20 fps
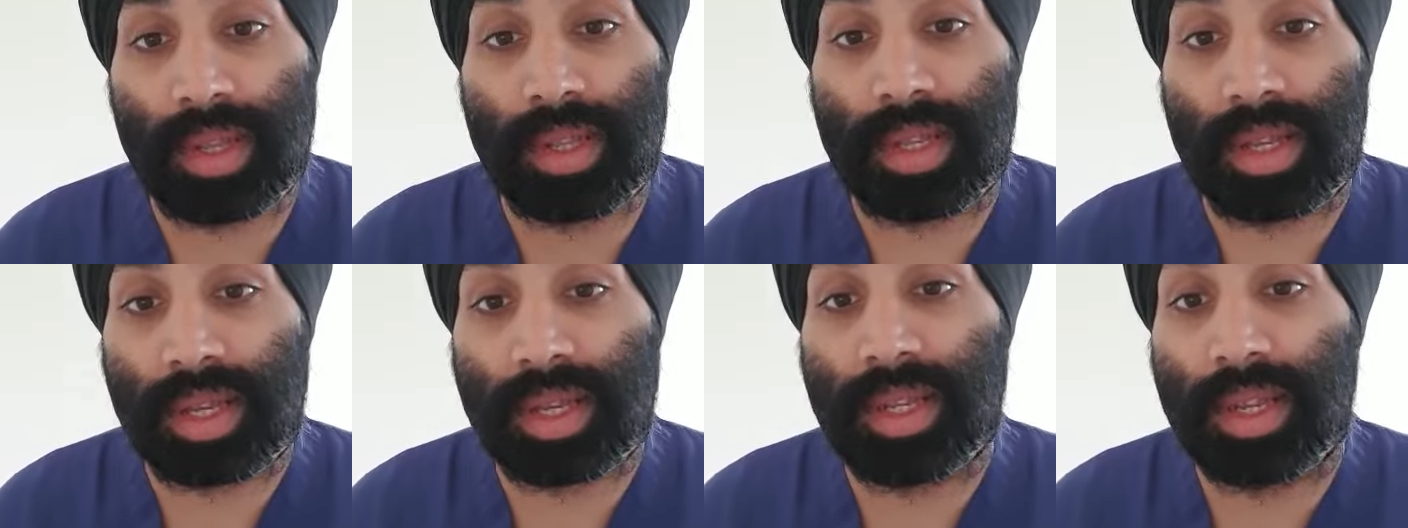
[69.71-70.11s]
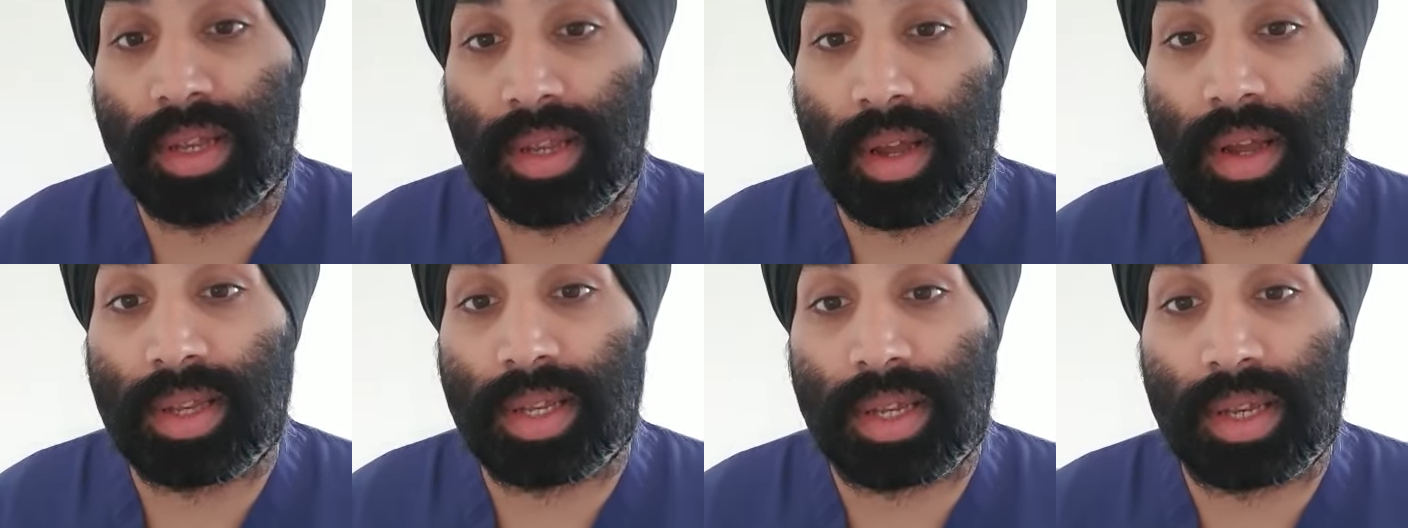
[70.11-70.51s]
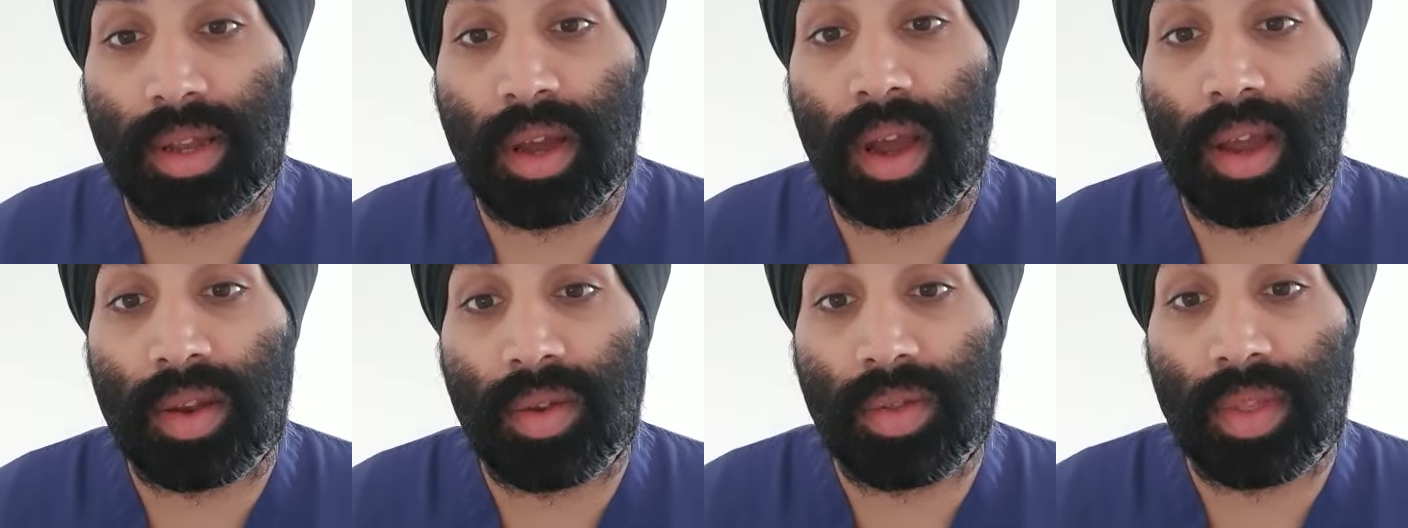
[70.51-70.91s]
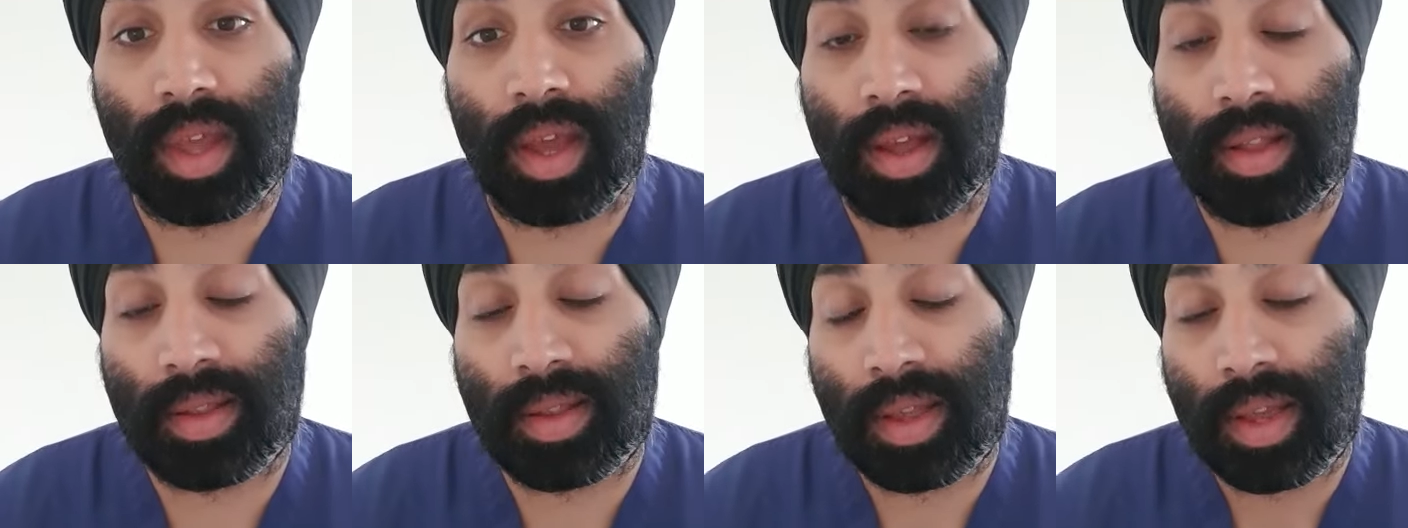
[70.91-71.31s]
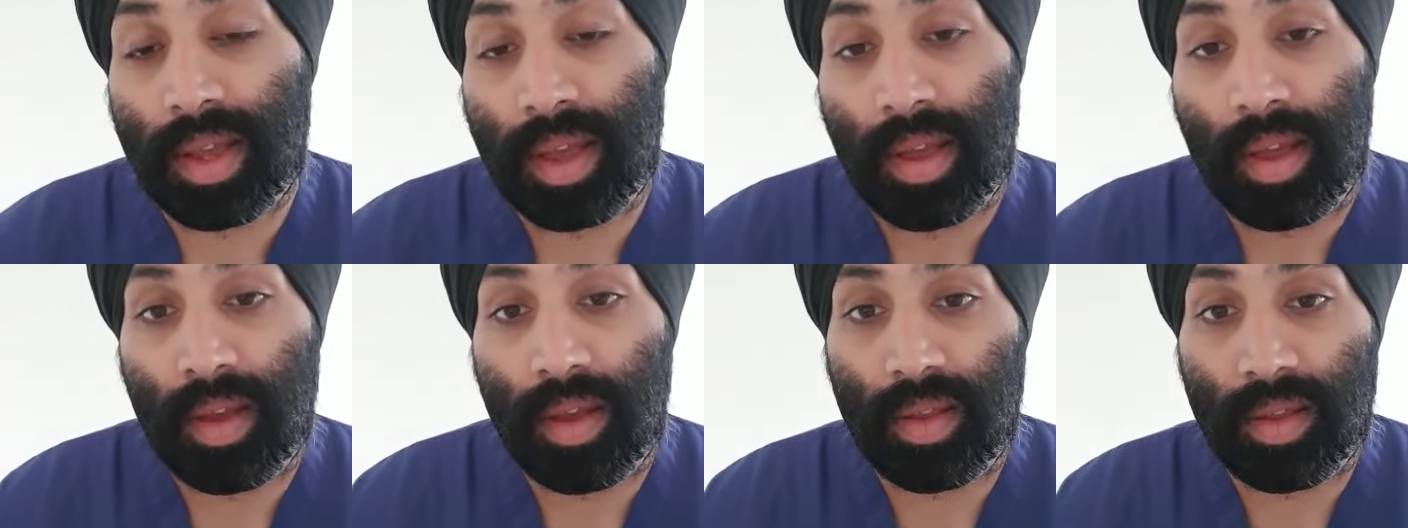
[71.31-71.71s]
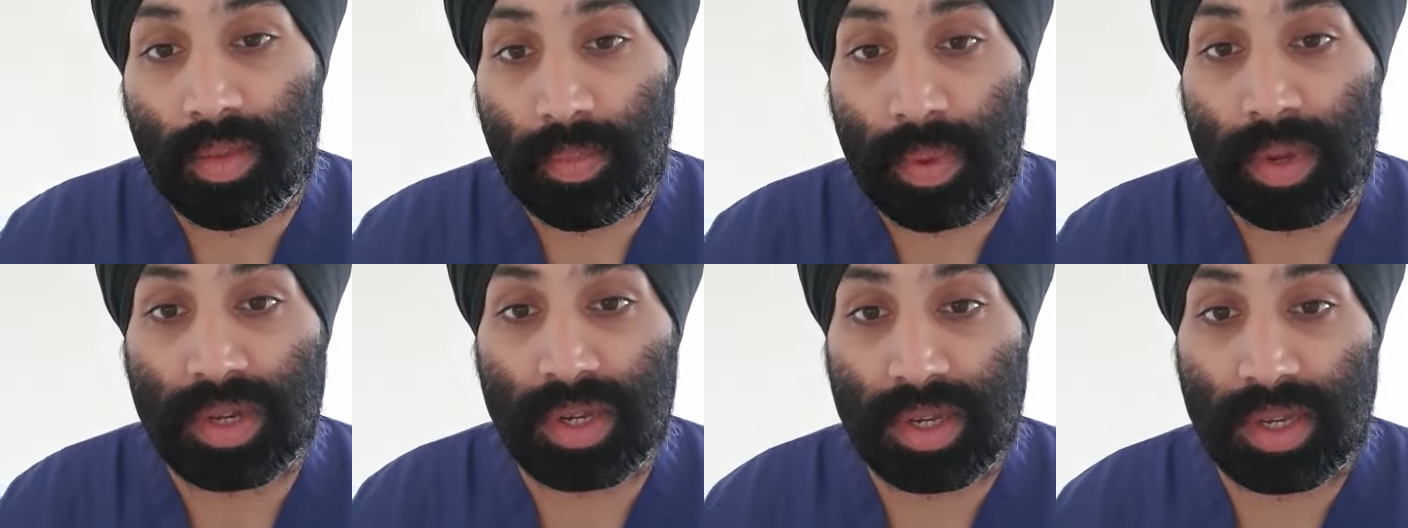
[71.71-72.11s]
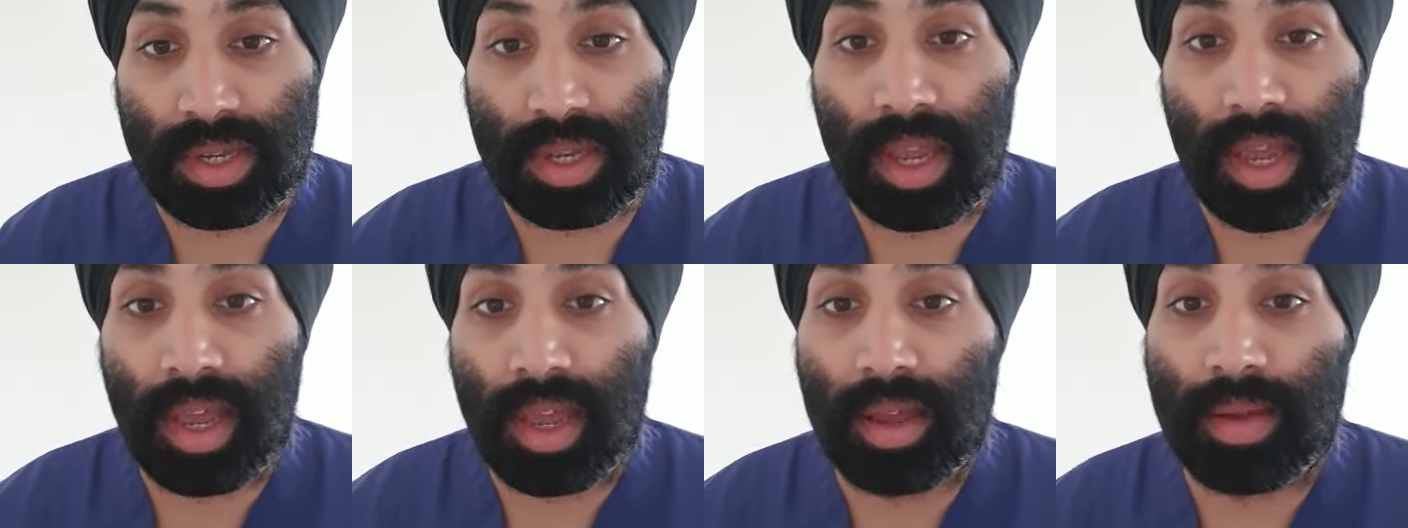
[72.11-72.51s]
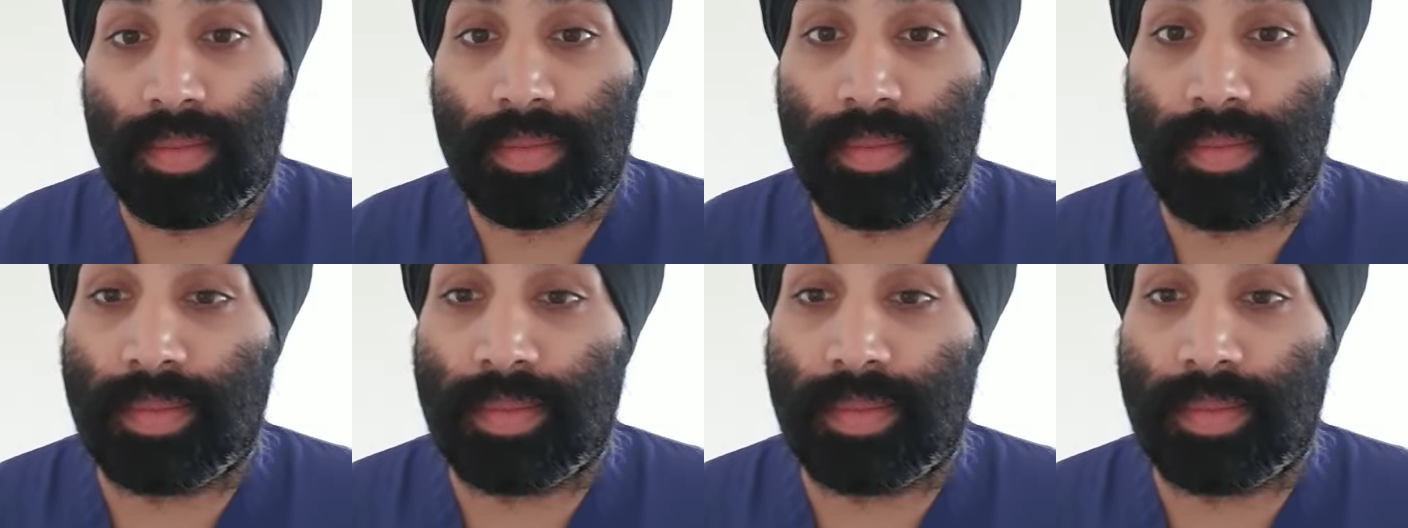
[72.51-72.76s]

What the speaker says: in 1699 on that auspicious day.